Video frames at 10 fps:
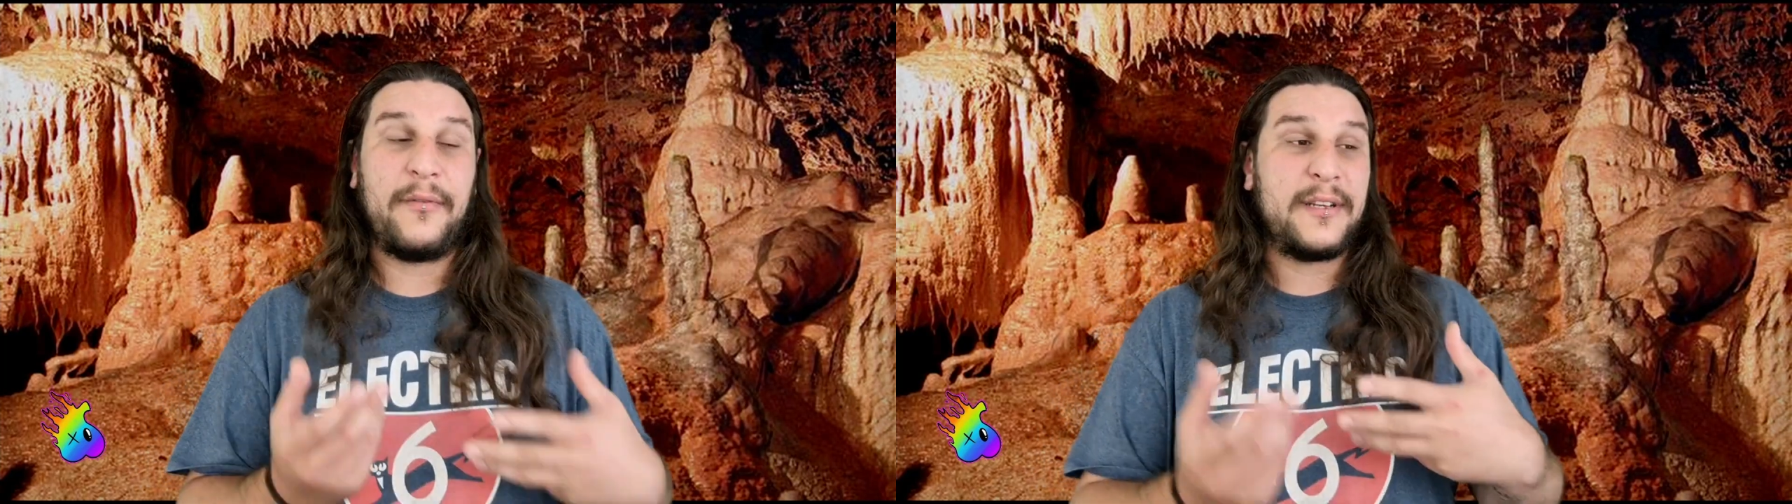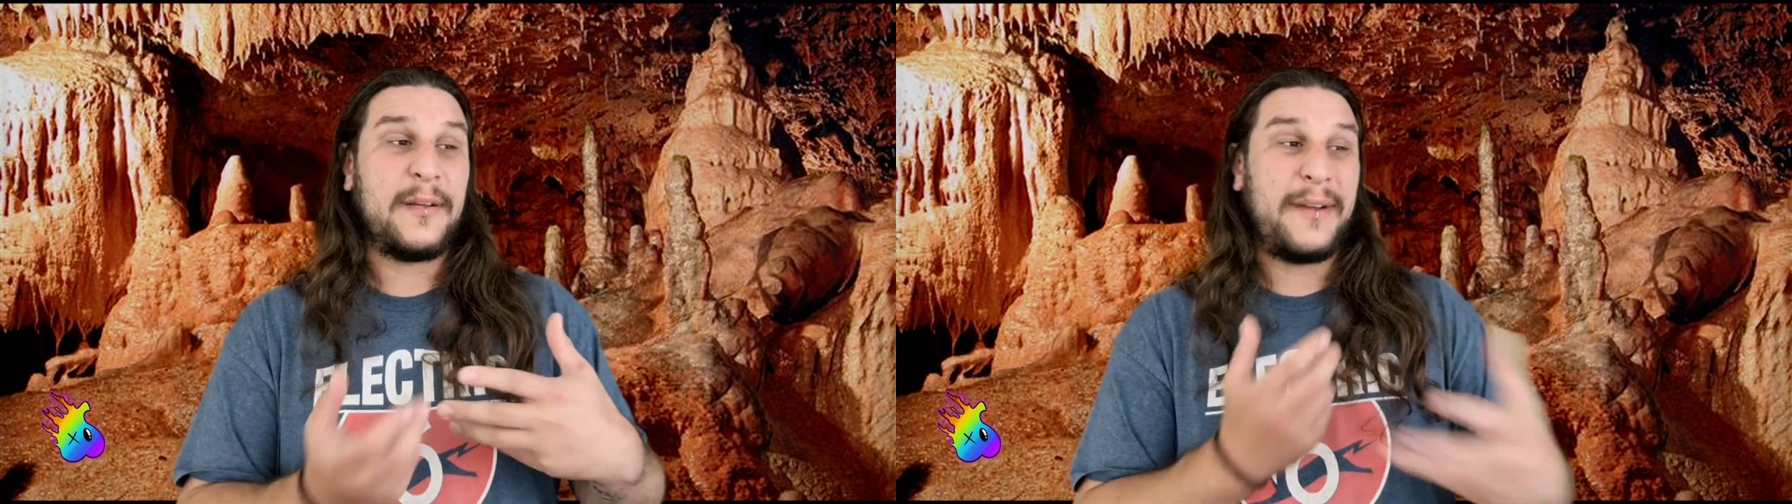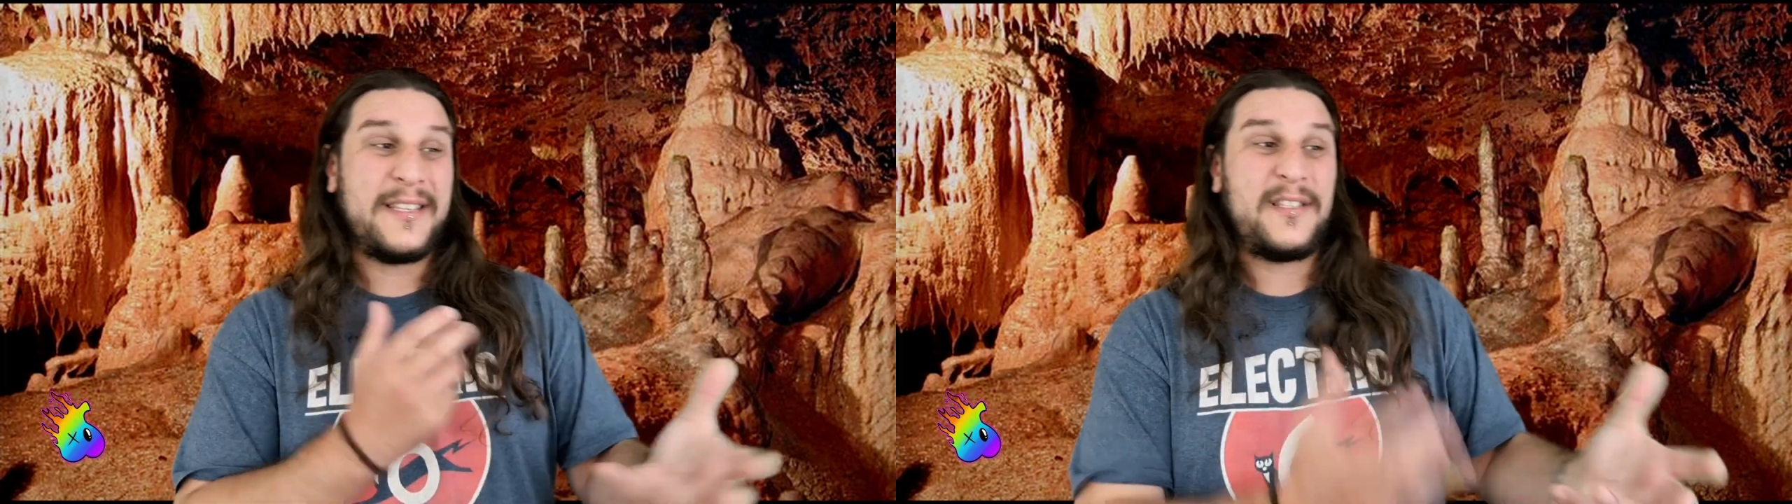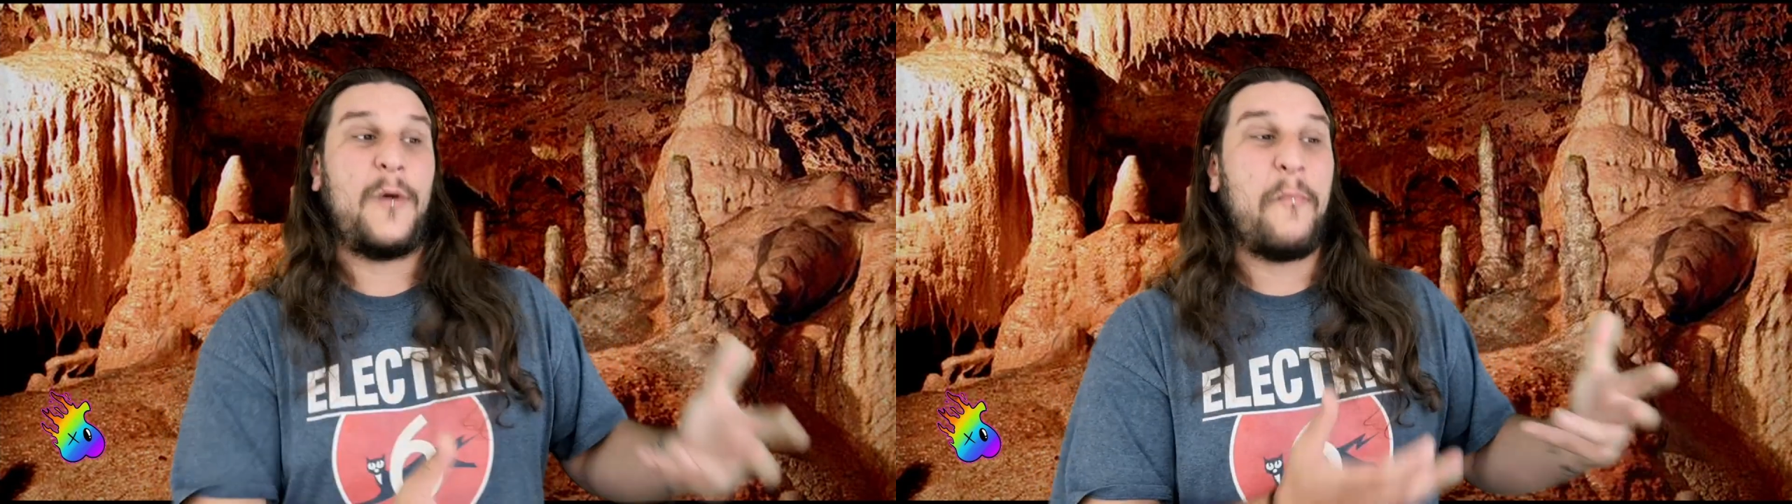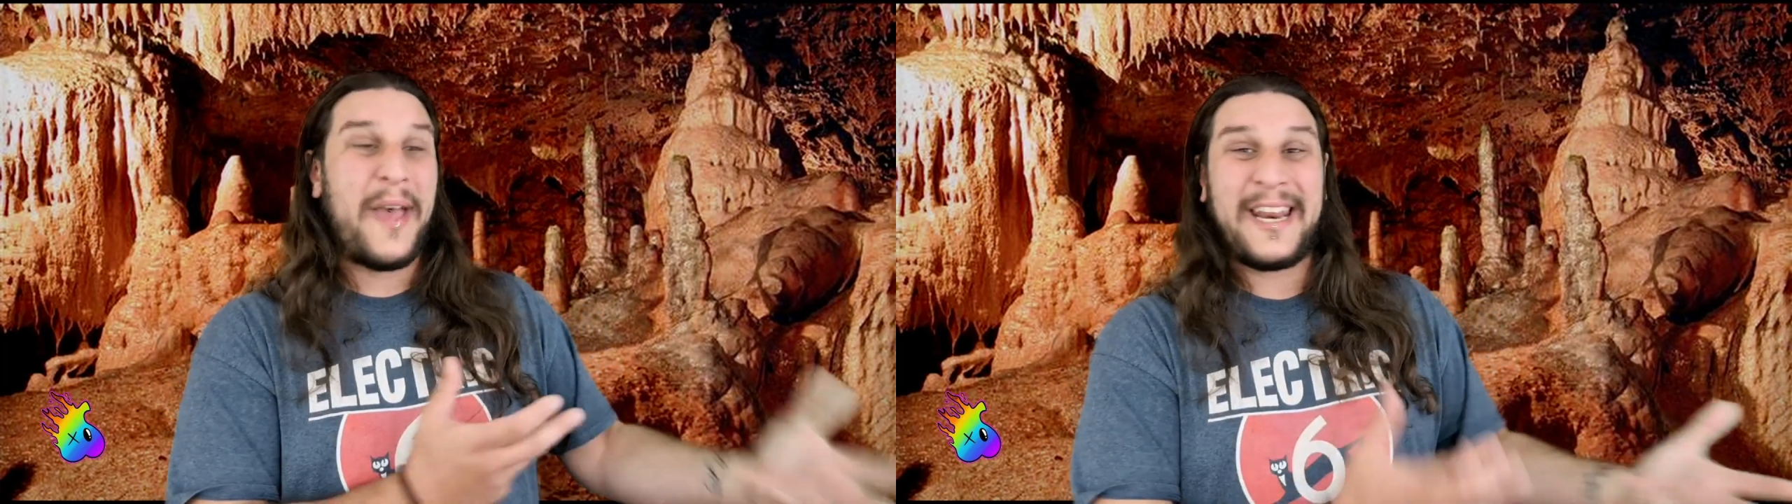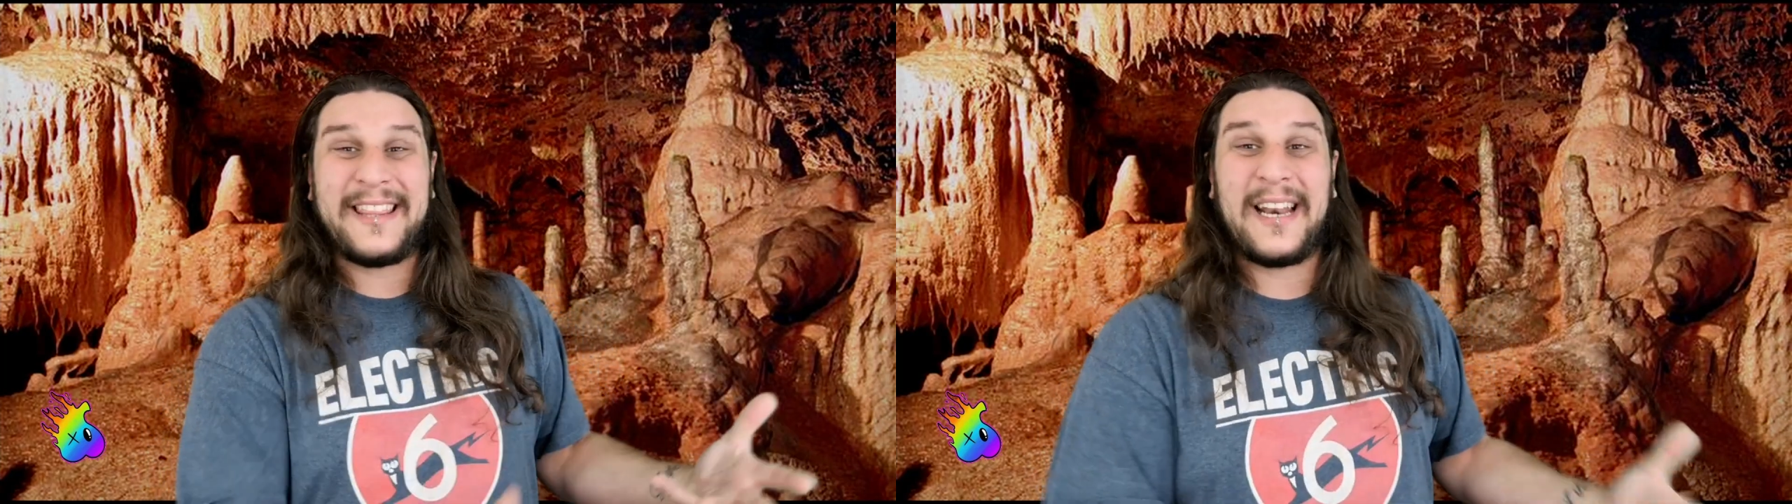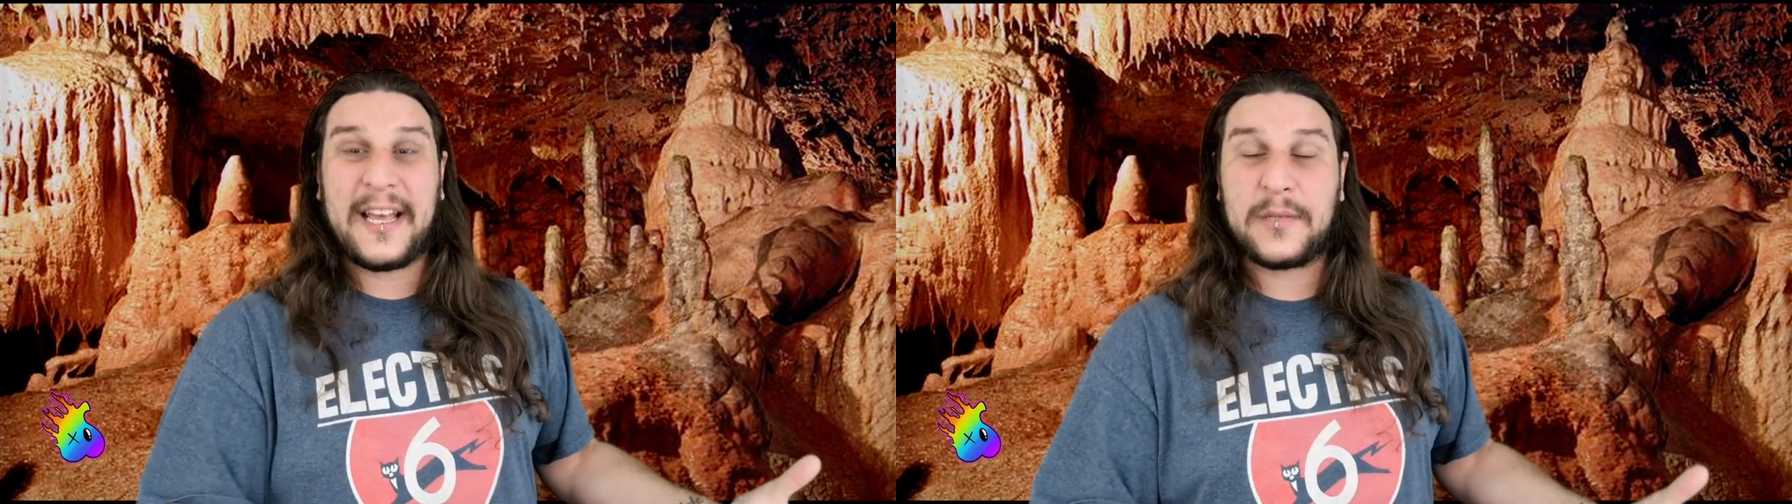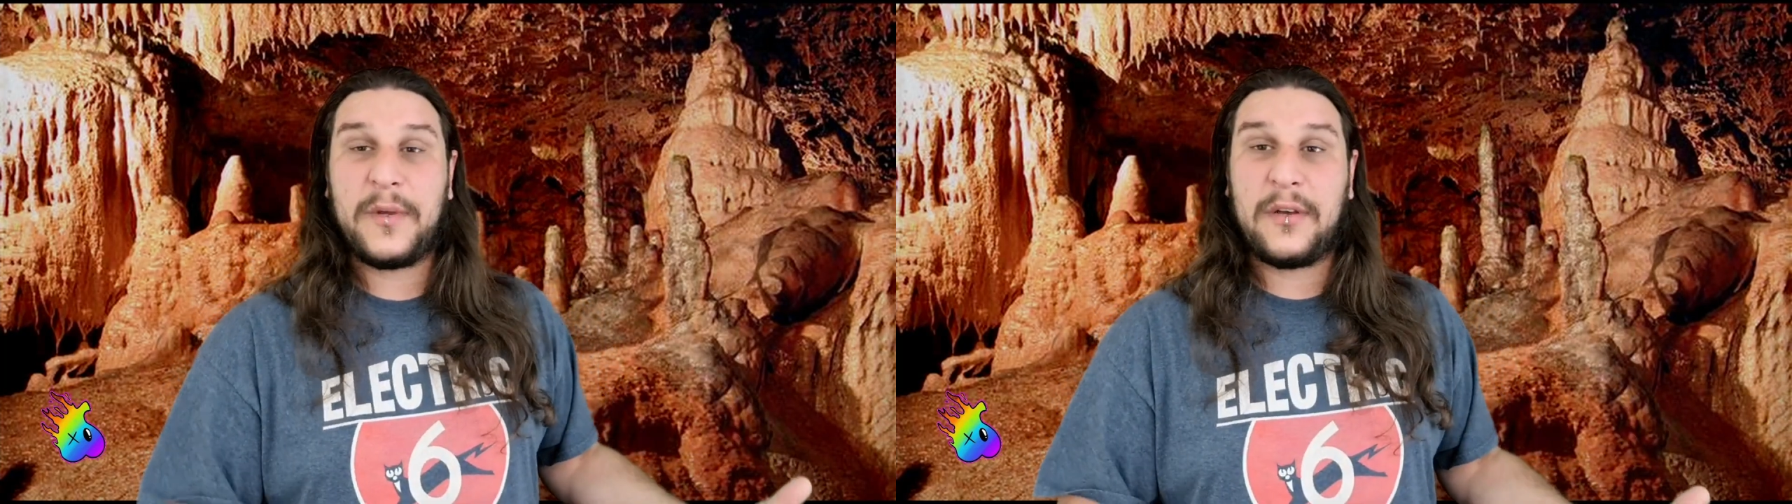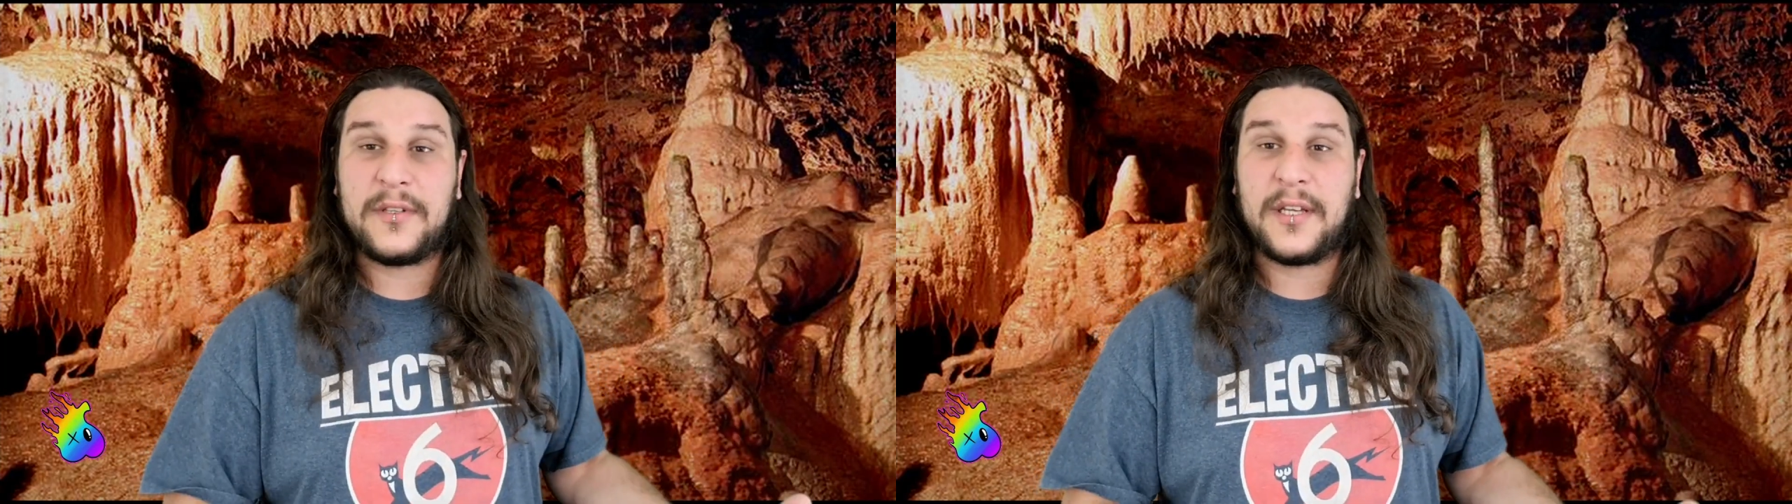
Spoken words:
The reason I played so many in the last week or